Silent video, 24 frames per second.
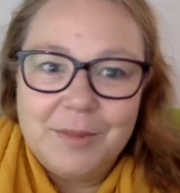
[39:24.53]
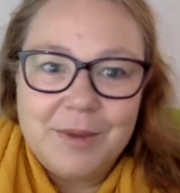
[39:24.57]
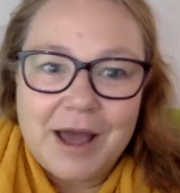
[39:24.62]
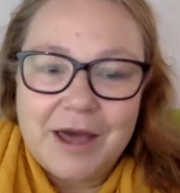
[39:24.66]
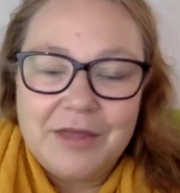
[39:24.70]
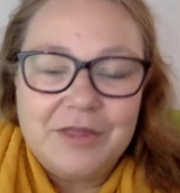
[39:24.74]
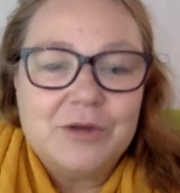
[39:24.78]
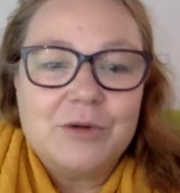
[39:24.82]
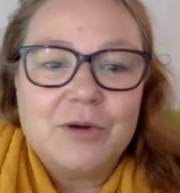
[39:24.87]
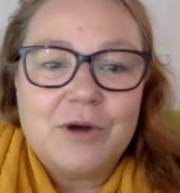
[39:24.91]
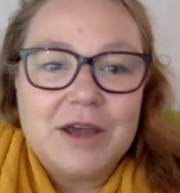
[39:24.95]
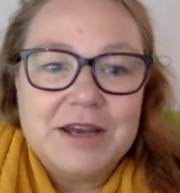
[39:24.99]

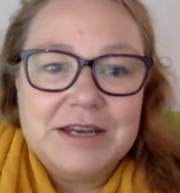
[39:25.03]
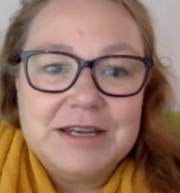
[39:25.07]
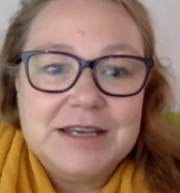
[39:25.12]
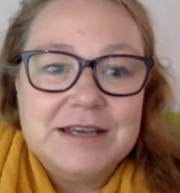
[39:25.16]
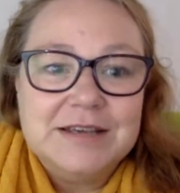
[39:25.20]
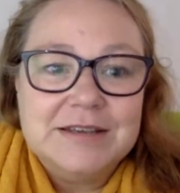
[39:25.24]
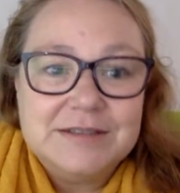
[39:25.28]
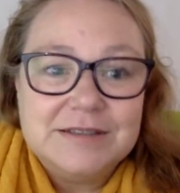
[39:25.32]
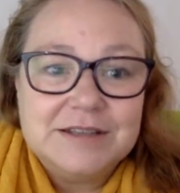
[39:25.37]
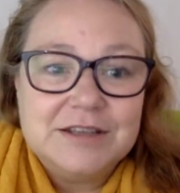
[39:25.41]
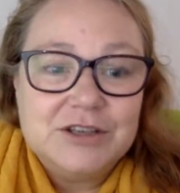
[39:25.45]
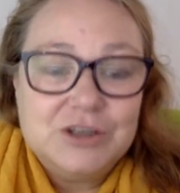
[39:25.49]
other
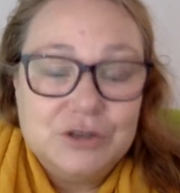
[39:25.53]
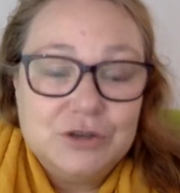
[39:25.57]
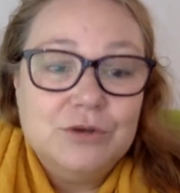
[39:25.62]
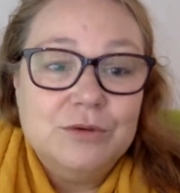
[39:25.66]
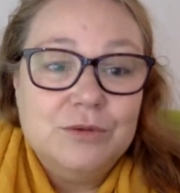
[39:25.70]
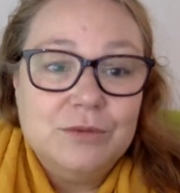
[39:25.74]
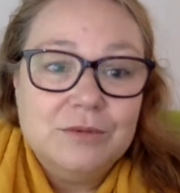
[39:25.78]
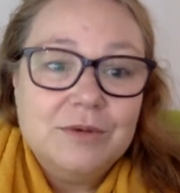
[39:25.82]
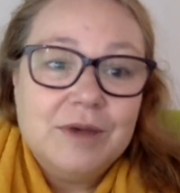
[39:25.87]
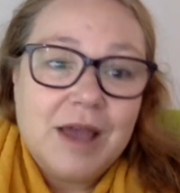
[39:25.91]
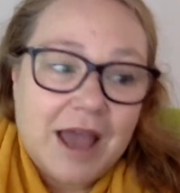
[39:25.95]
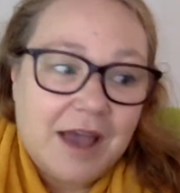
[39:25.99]
ideas that
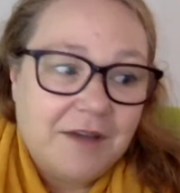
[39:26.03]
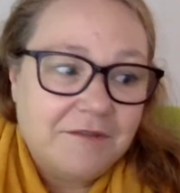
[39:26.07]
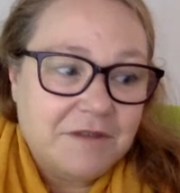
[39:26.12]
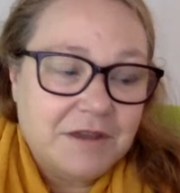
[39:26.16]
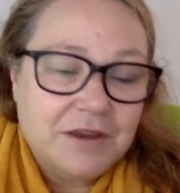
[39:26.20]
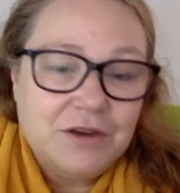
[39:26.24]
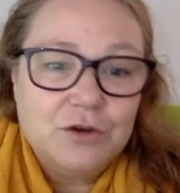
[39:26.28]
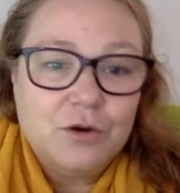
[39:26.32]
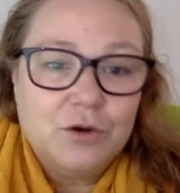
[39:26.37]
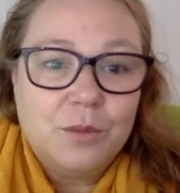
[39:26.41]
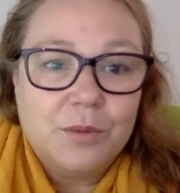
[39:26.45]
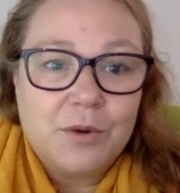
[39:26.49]
you have
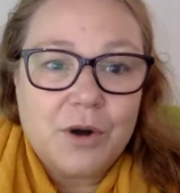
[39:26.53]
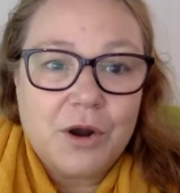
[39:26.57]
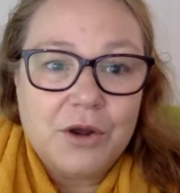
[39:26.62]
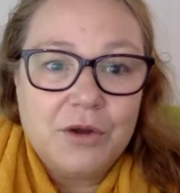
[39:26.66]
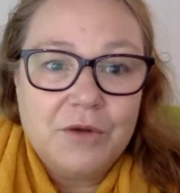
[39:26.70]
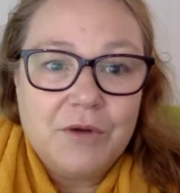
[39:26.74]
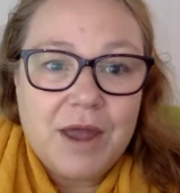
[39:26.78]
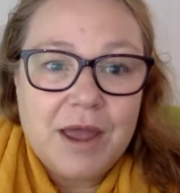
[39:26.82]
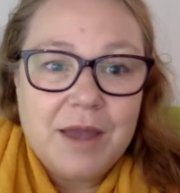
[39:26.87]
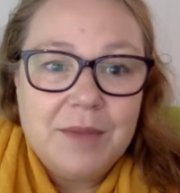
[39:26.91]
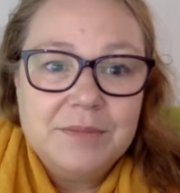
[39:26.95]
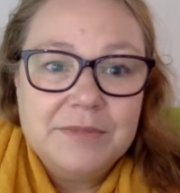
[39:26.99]
in your
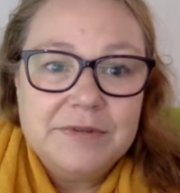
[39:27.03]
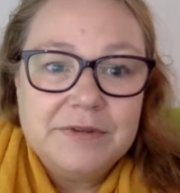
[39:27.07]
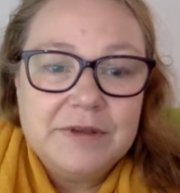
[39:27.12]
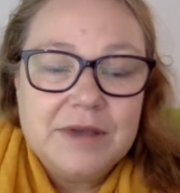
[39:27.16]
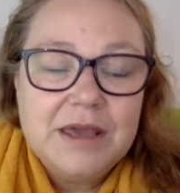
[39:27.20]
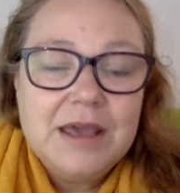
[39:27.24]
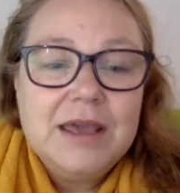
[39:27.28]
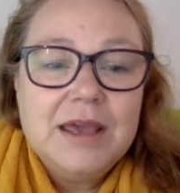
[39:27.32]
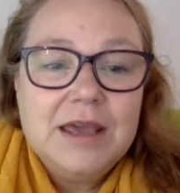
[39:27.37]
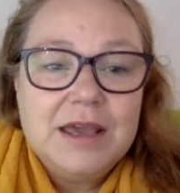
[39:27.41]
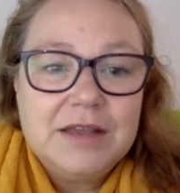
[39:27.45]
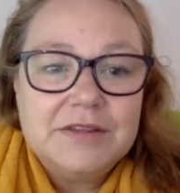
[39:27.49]
programs.
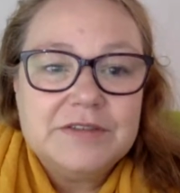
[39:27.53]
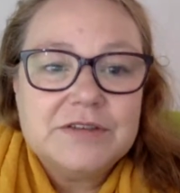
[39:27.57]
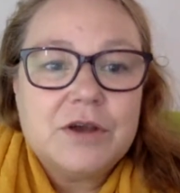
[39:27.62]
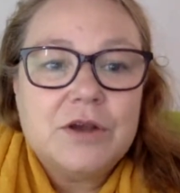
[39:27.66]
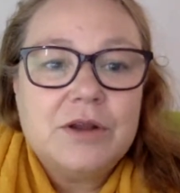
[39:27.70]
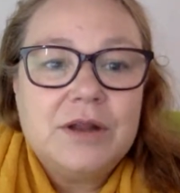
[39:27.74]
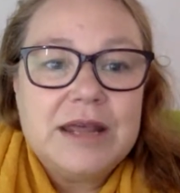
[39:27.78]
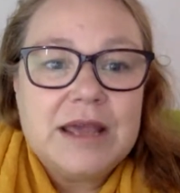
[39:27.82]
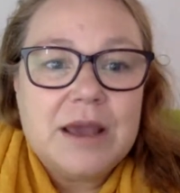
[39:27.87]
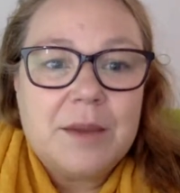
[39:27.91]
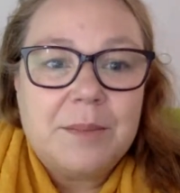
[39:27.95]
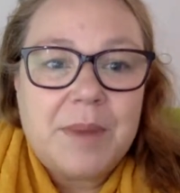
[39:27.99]
It's
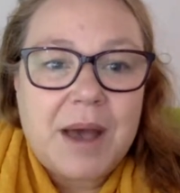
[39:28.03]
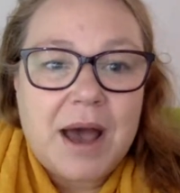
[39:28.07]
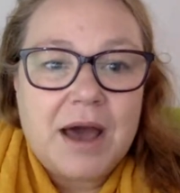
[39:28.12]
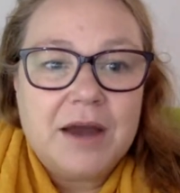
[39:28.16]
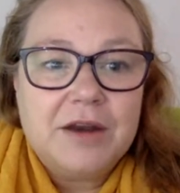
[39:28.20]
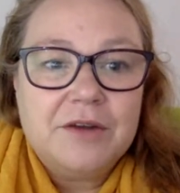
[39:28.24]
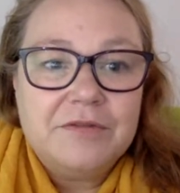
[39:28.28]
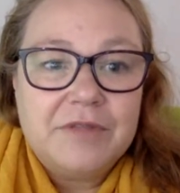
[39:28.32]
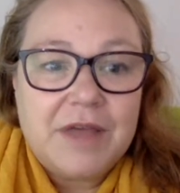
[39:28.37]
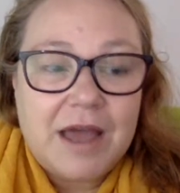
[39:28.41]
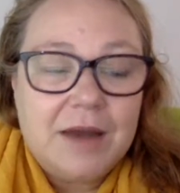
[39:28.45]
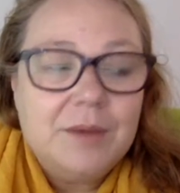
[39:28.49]
only a
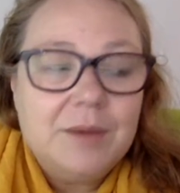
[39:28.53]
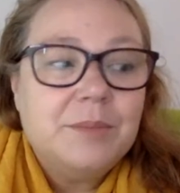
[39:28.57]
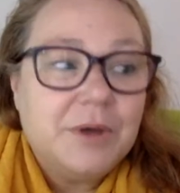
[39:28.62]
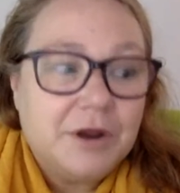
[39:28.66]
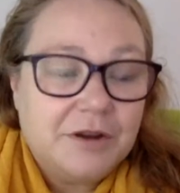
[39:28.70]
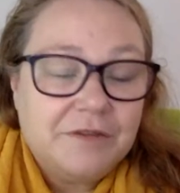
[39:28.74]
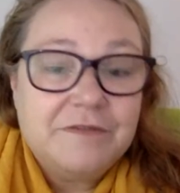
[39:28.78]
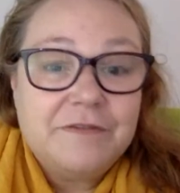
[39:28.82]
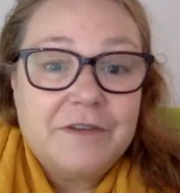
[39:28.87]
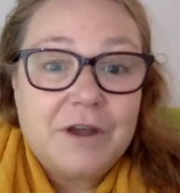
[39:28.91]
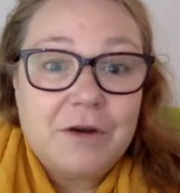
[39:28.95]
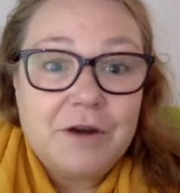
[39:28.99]
part of that, but
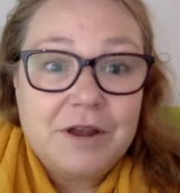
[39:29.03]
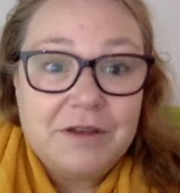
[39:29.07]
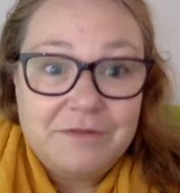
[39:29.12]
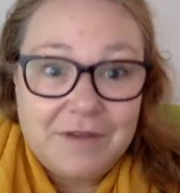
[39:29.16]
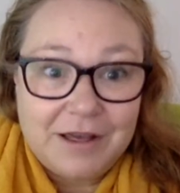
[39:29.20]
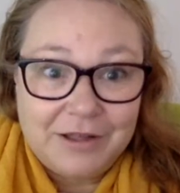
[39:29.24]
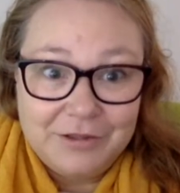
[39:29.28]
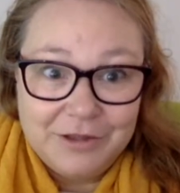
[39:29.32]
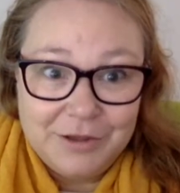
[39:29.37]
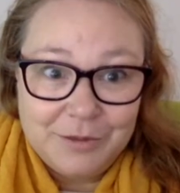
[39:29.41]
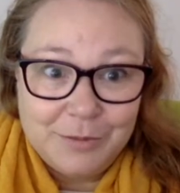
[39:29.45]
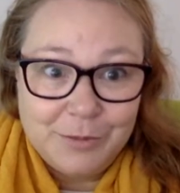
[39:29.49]
a very
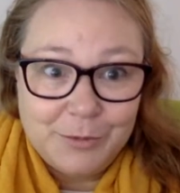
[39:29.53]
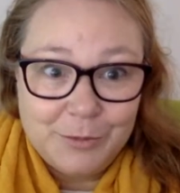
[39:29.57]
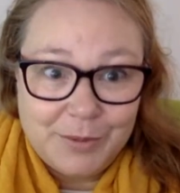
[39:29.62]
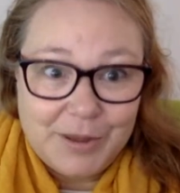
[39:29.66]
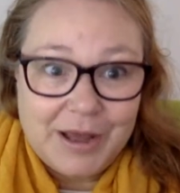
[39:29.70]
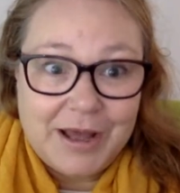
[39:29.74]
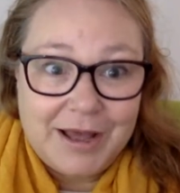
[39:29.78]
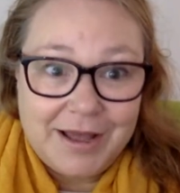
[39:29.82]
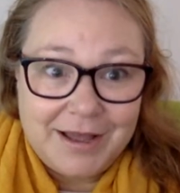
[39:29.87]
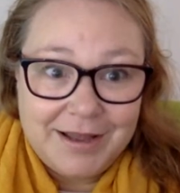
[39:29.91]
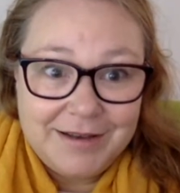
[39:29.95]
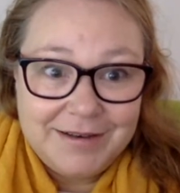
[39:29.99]
valuable
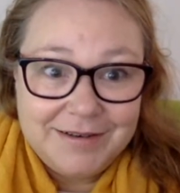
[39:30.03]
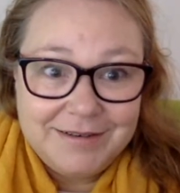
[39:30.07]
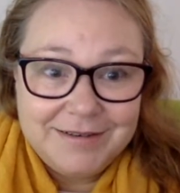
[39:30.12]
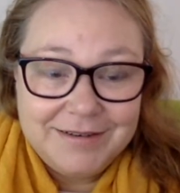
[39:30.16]
part.